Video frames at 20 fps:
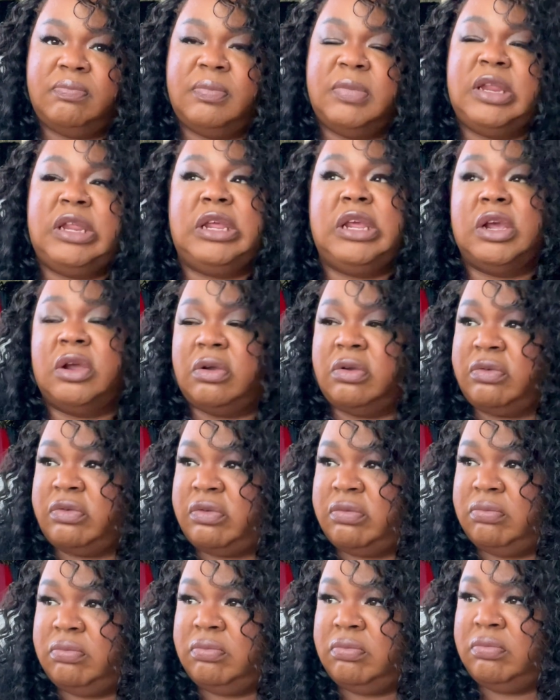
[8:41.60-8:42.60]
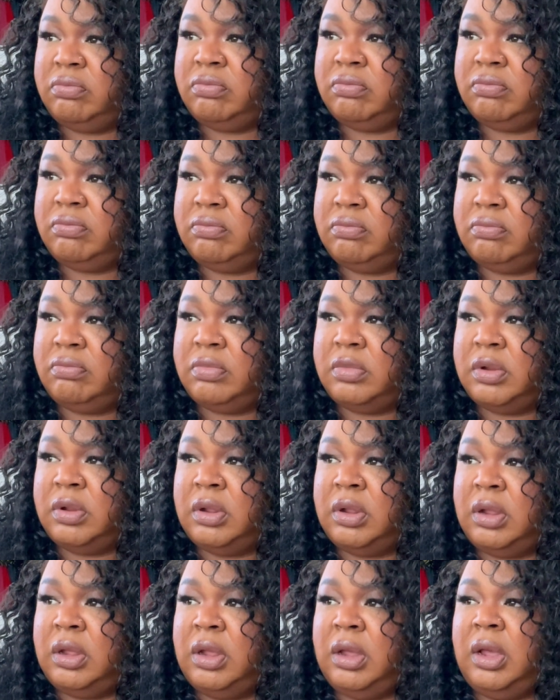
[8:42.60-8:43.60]
Years.
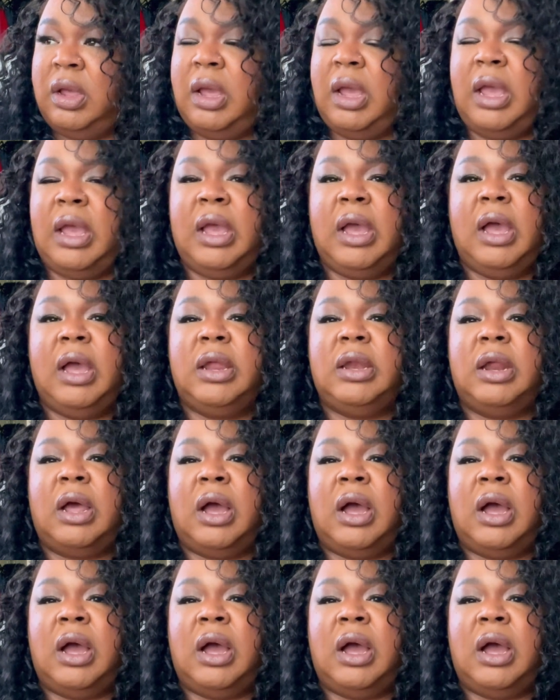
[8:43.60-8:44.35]
And